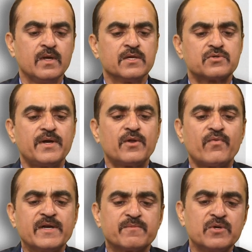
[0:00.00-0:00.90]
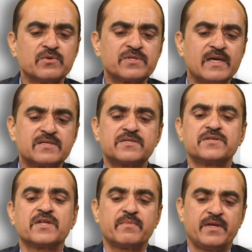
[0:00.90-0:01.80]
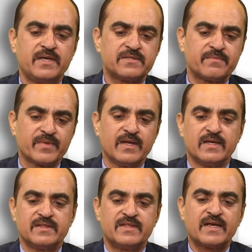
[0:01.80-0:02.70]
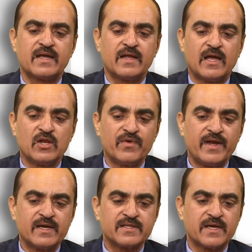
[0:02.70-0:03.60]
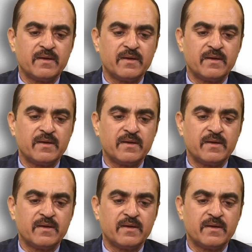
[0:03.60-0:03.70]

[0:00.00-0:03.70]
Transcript: So, endophytes produce ACC deaminase, they can alleviate the